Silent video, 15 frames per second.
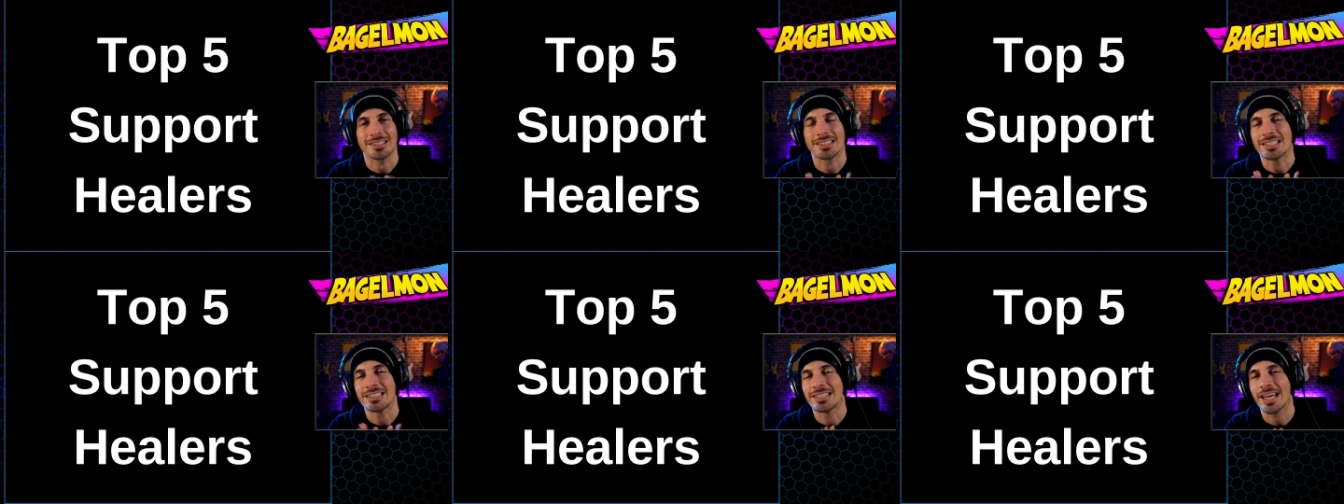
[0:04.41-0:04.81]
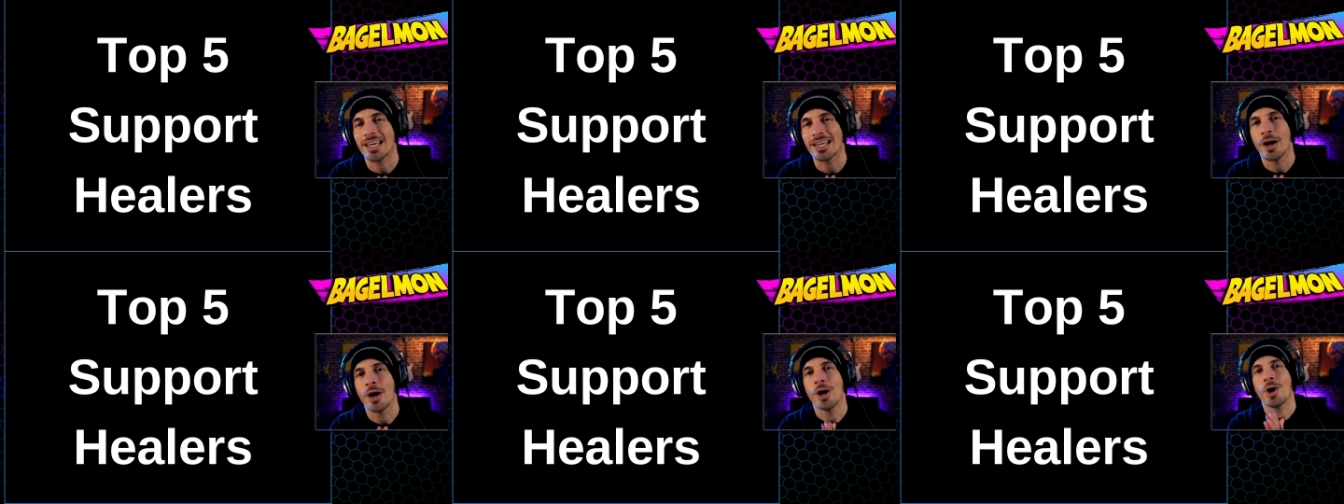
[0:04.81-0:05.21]

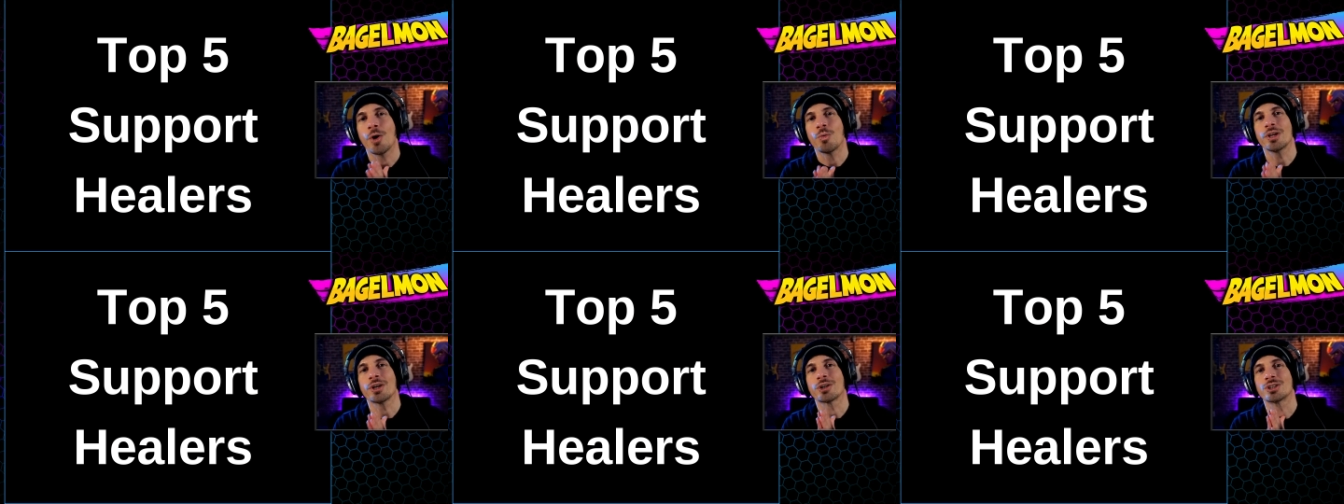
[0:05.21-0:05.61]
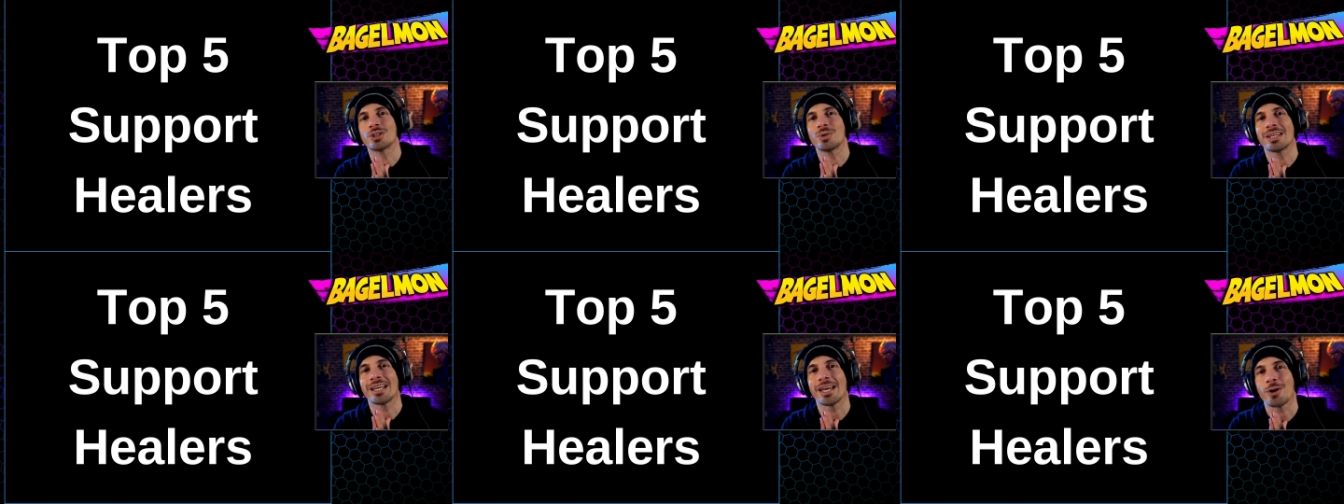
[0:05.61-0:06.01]
Today we are
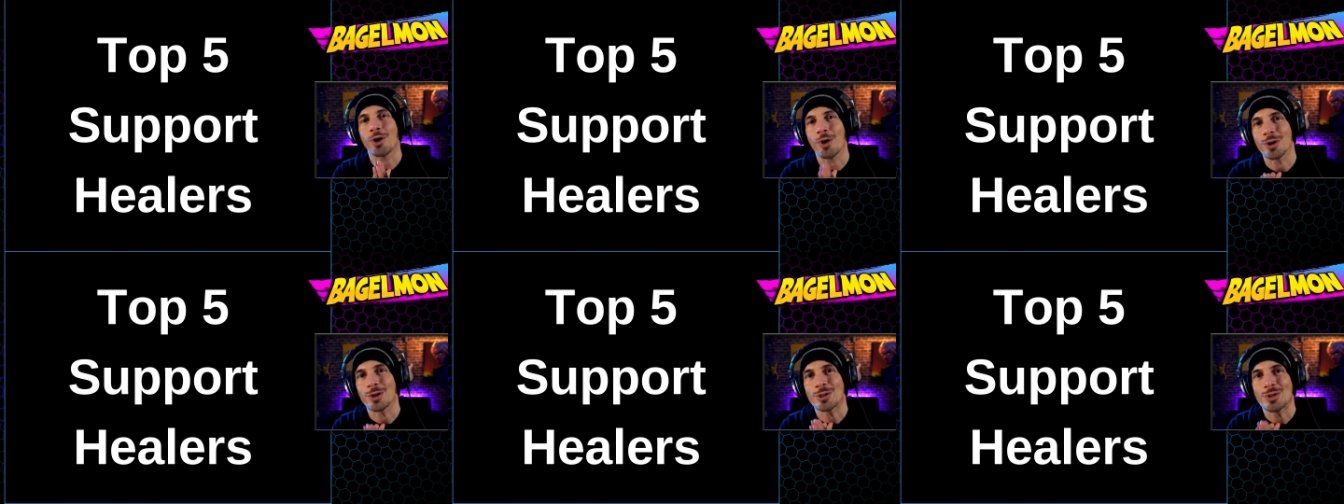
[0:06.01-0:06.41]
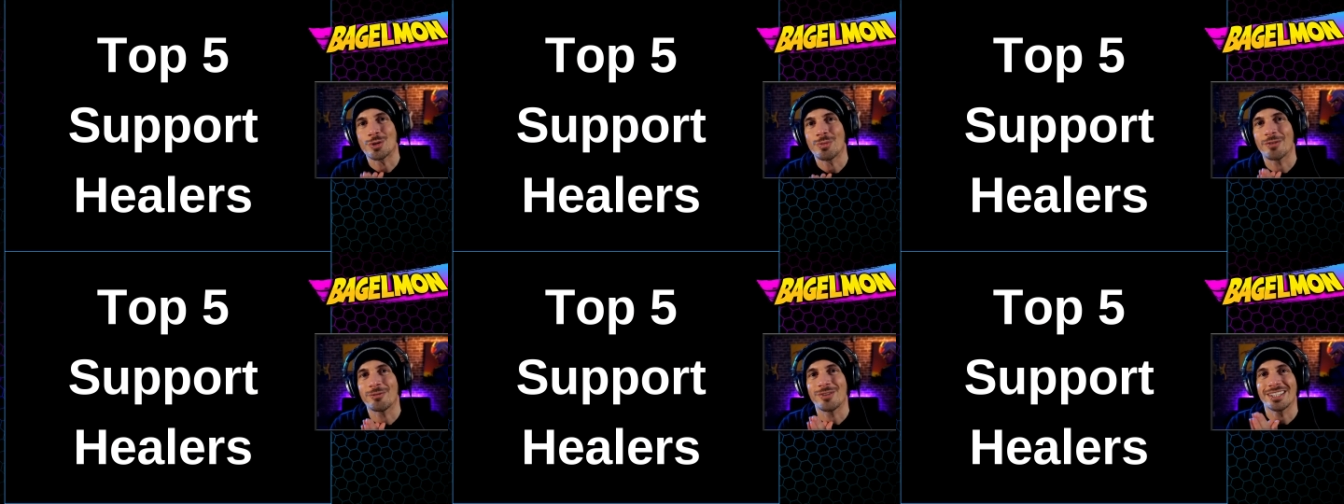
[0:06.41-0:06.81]
doing a
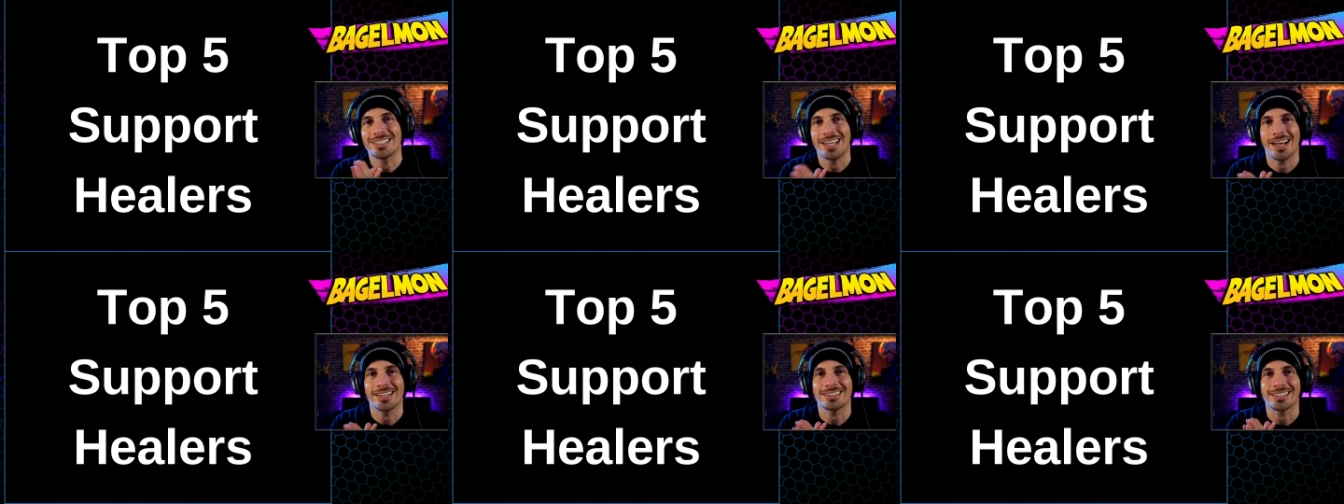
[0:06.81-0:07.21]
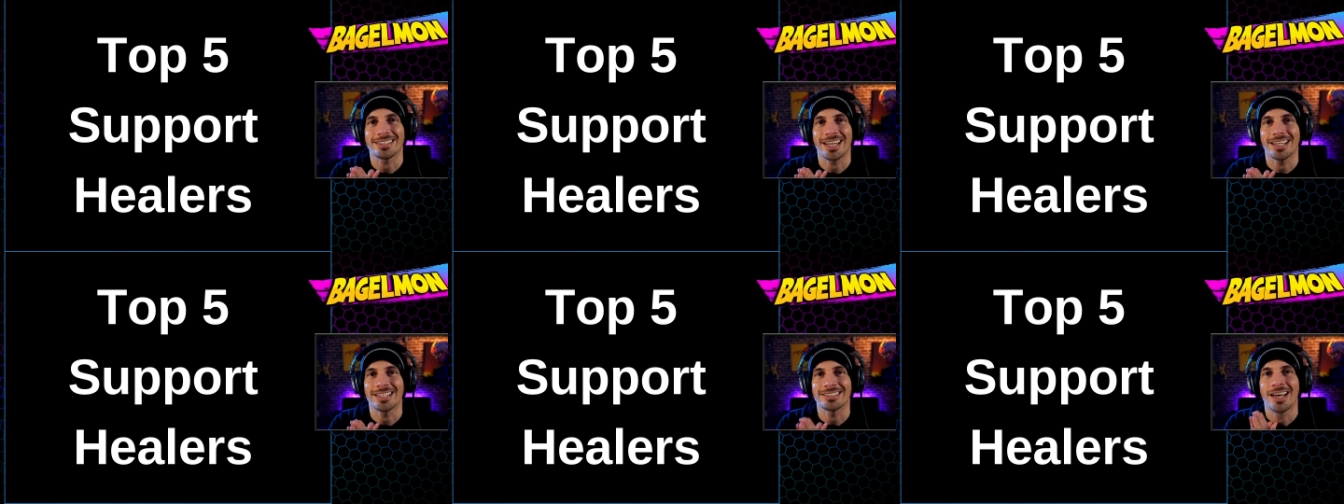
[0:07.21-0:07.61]
Konosuba Fantastic
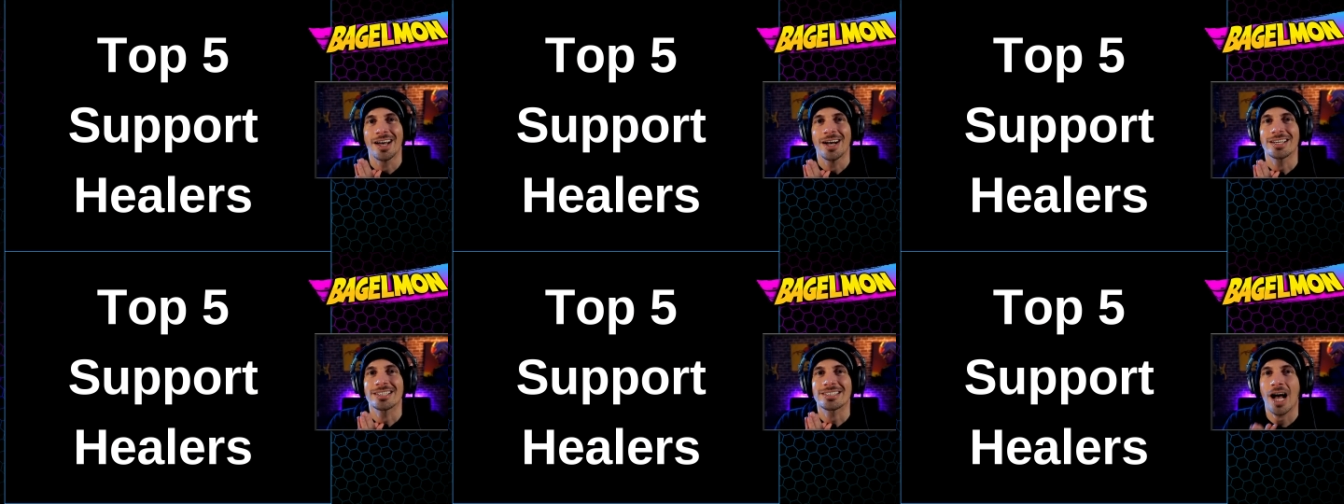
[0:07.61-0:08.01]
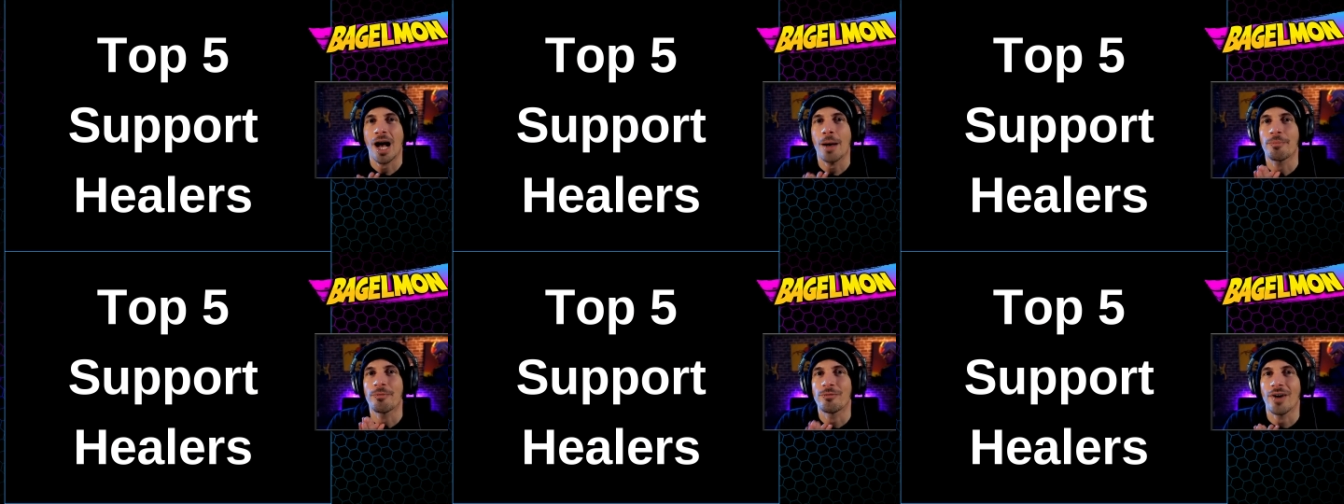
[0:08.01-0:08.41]
Days
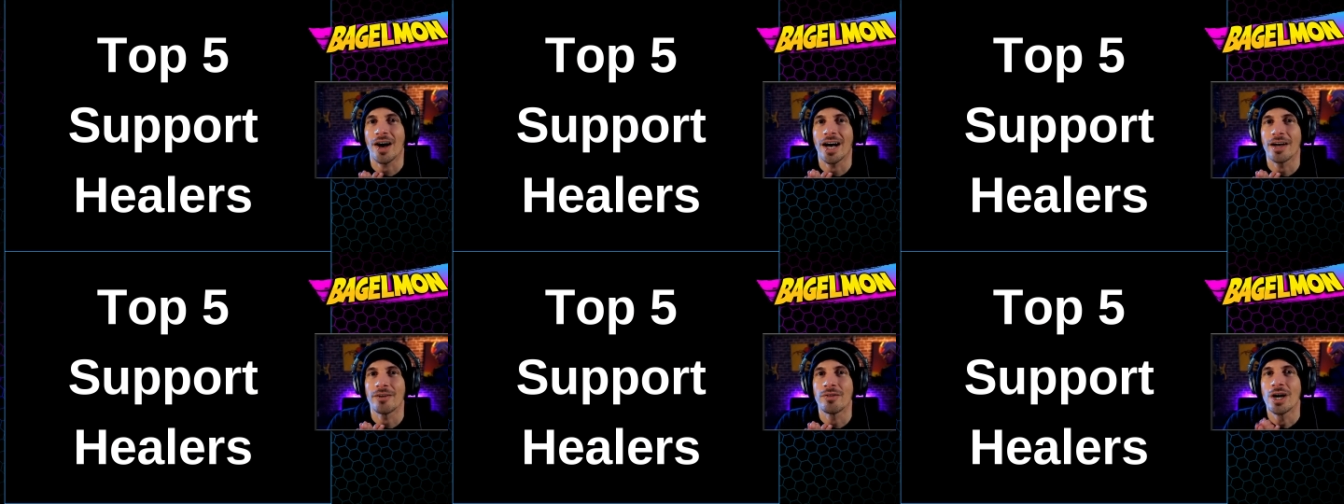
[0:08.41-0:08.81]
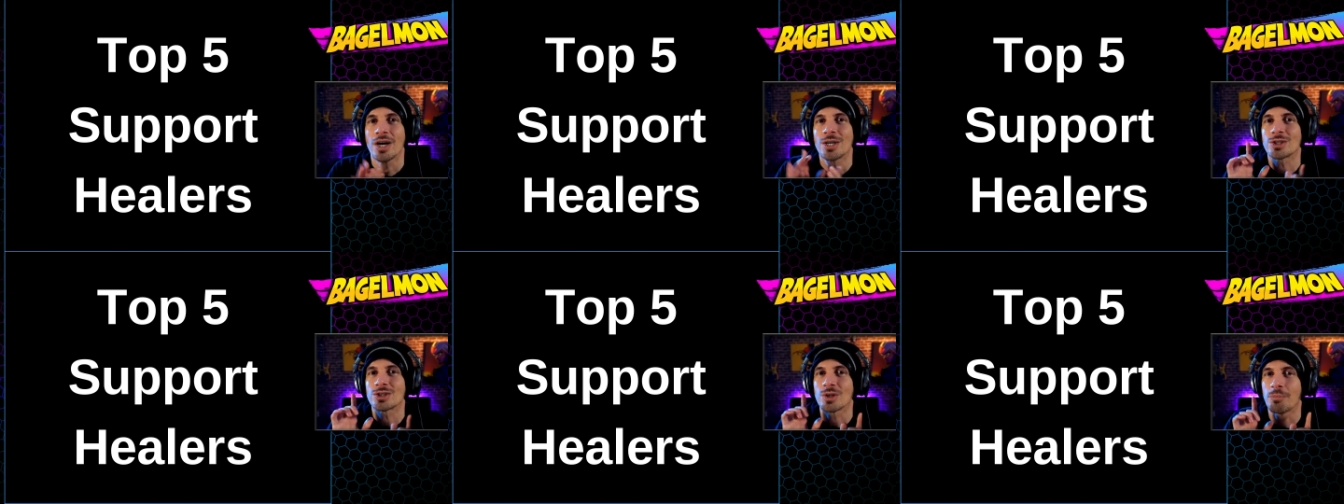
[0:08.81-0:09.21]
top 5
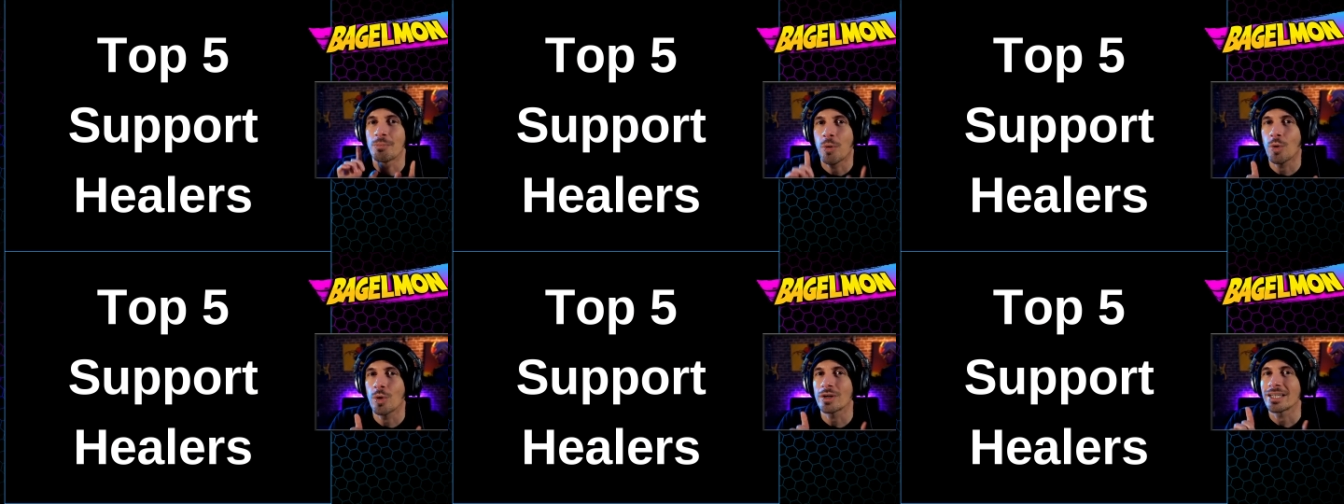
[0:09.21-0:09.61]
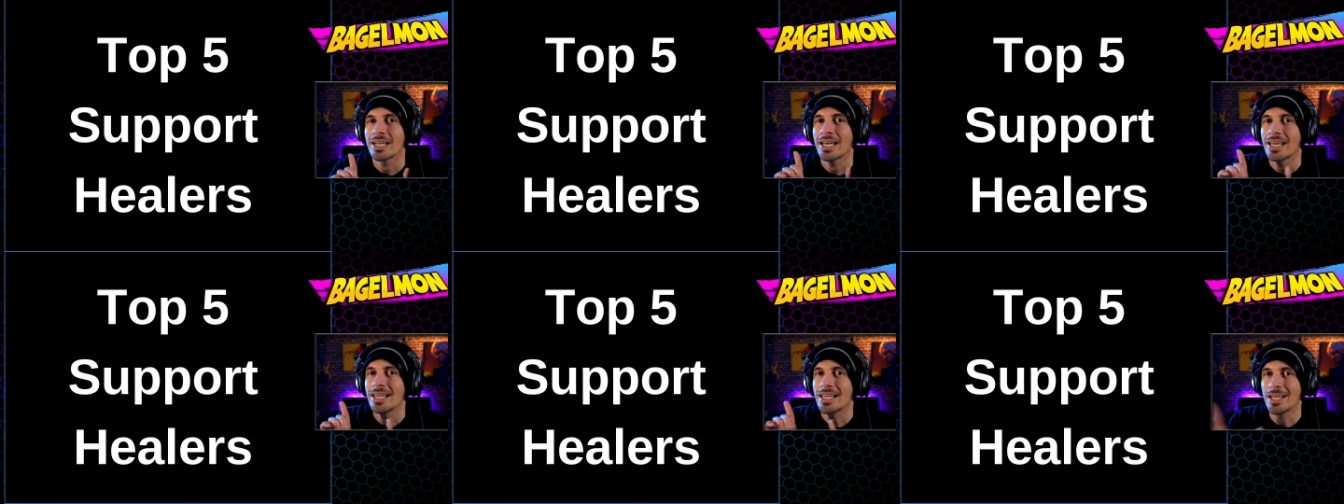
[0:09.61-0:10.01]
support
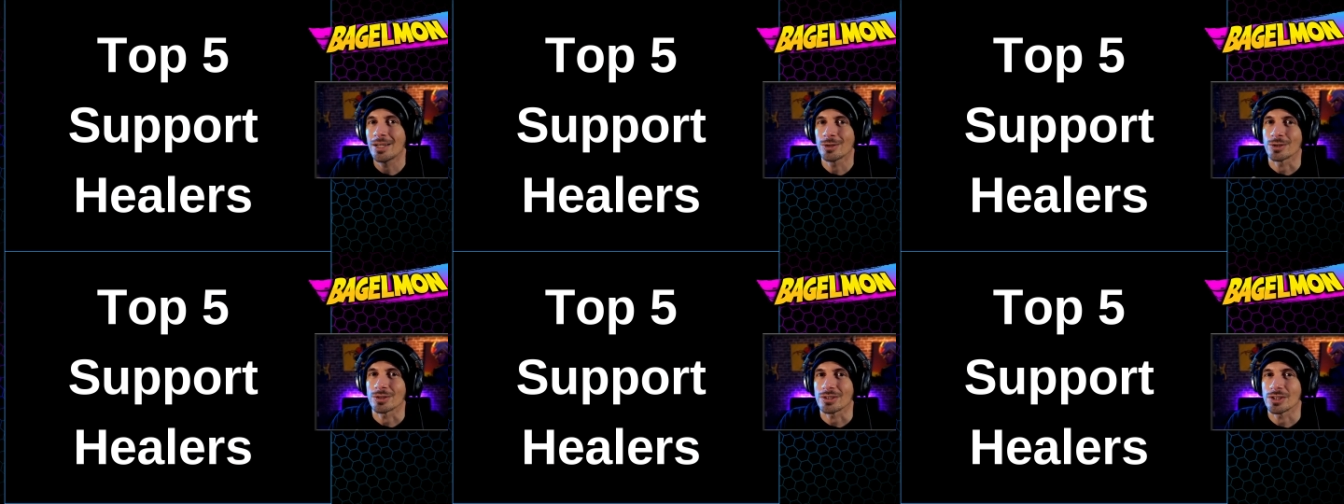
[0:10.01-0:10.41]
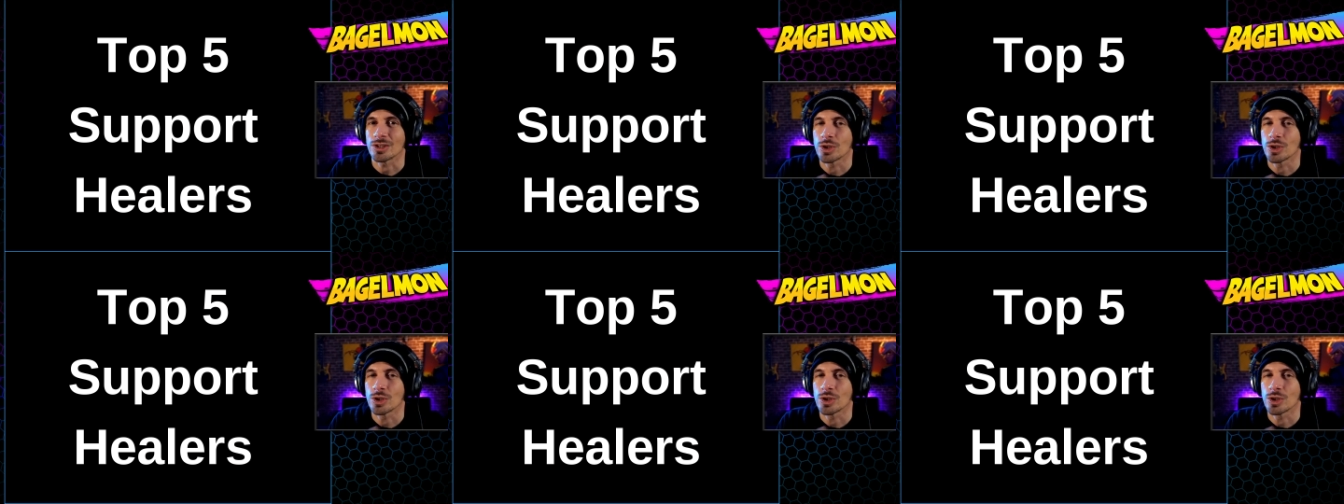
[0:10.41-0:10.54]
healers list.